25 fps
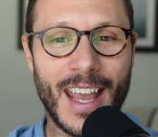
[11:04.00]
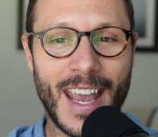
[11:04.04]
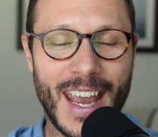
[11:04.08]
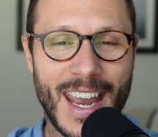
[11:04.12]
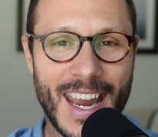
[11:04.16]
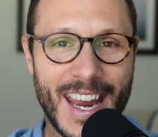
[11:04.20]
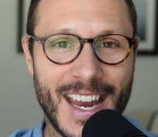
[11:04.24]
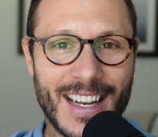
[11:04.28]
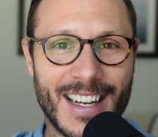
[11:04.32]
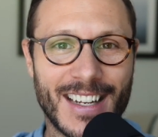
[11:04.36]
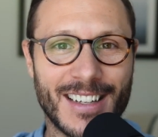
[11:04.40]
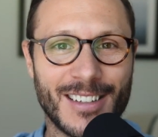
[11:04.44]

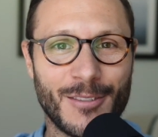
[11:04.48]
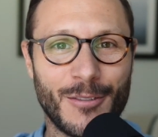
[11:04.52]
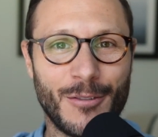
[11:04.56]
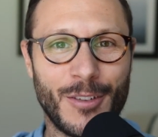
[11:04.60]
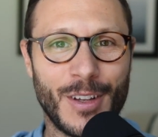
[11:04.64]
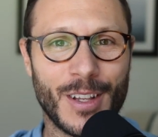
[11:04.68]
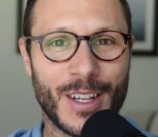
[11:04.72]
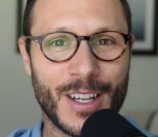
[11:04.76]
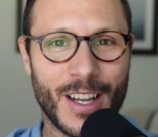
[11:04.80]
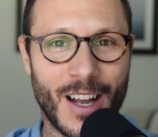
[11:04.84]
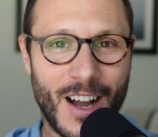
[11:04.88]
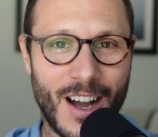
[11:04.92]
hated and
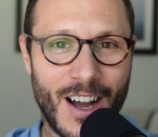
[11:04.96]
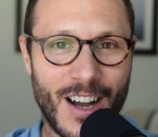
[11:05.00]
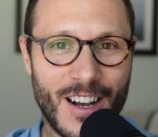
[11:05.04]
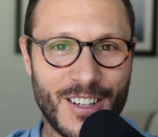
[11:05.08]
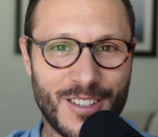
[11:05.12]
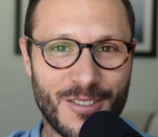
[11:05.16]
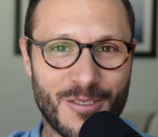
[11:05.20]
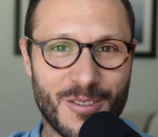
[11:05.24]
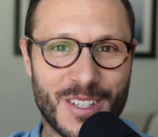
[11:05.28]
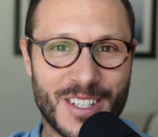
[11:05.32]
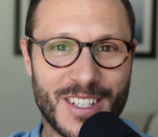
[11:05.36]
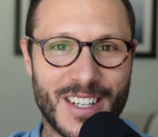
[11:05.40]
feeling
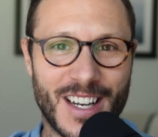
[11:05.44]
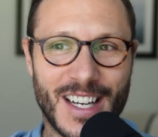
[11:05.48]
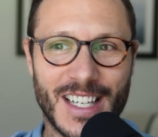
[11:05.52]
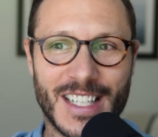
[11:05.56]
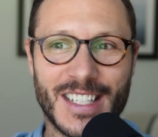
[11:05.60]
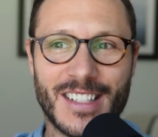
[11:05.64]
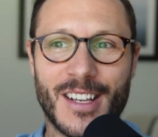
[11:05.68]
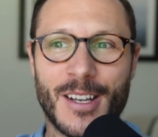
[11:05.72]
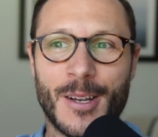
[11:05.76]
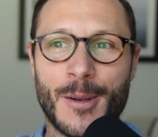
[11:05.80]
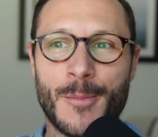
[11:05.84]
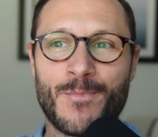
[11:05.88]

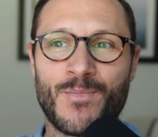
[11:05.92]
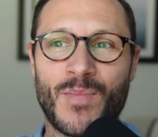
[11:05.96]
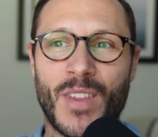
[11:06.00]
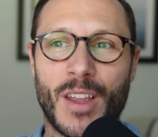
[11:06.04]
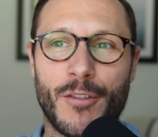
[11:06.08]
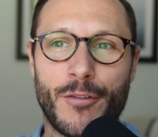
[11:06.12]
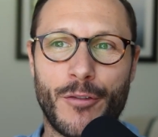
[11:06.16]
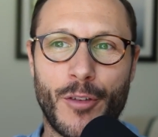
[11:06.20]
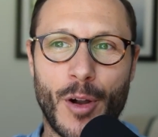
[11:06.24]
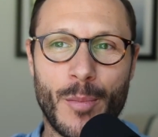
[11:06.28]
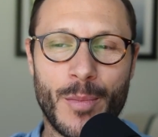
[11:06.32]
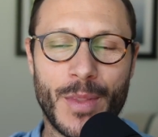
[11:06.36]
ostracized
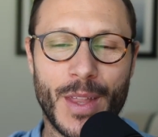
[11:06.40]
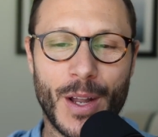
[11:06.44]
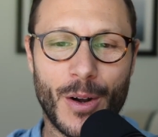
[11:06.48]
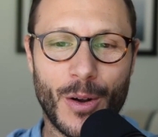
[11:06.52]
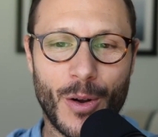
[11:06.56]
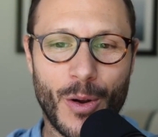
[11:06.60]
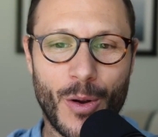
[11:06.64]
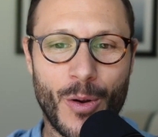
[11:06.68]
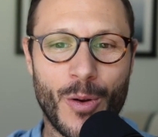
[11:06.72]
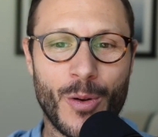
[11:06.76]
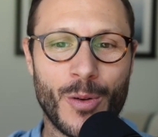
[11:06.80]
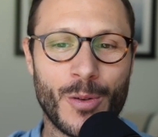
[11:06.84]
from their
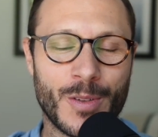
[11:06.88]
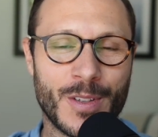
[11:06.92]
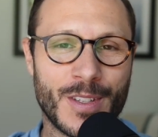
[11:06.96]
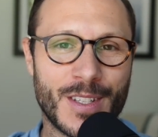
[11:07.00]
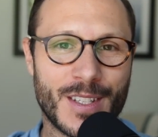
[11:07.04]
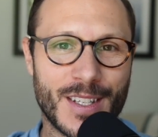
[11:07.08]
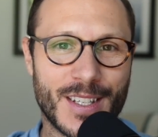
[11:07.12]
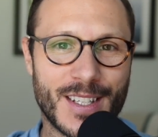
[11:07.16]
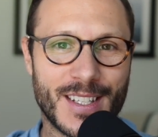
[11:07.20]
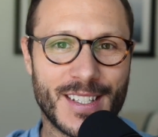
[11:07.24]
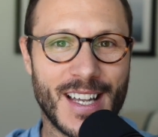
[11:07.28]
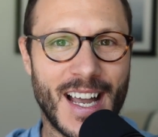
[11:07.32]
own
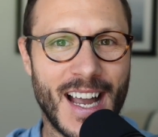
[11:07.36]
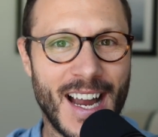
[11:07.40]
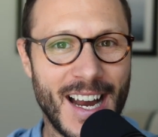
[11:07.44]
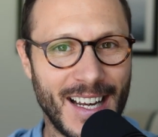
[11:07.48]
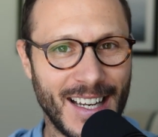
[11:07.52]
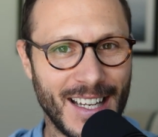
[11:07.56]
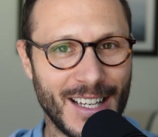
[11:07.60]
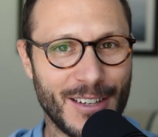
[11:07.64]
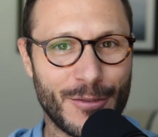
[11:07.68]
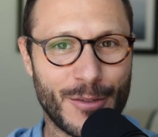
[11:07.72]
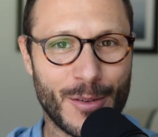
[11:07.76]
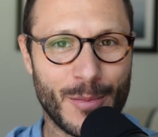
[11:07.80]

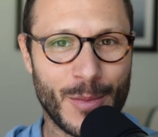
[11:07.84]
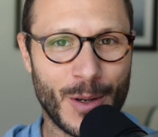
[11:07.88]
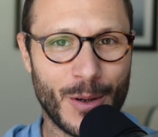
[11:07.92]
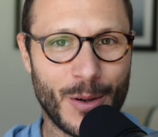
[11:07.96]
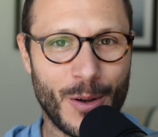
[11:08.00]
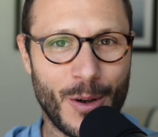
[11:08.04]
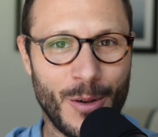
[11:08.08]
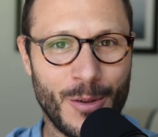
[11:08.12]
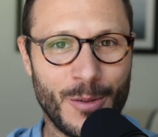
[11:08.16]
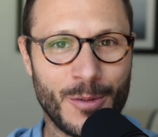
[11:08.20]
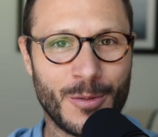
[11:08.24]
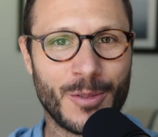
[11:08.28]
society, from their
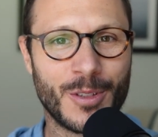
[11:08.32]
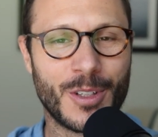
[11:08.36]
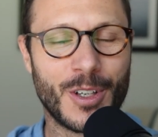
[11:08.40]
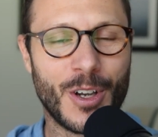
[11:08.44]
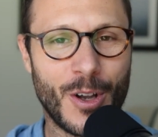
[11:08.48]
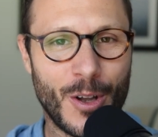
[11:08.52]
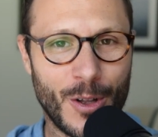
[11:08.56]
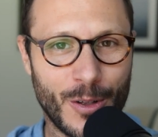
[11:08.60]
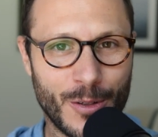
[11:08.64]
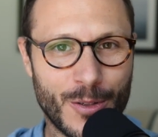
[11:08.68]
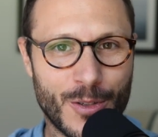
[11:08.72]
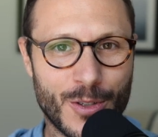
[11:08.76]
own
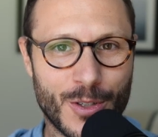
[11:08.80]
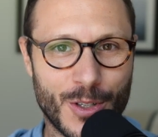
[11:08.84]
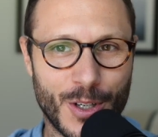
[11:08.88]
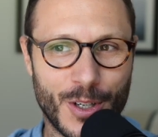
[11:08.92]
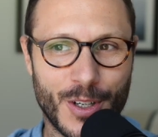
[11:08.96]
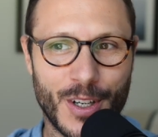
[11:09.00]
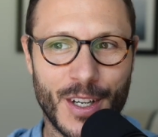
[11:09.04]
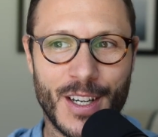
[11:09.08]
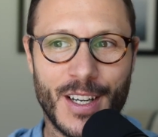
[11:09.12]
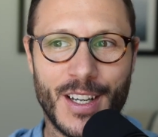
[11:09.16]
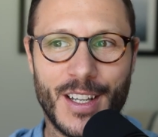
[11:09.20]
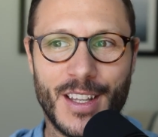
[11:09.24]
culture,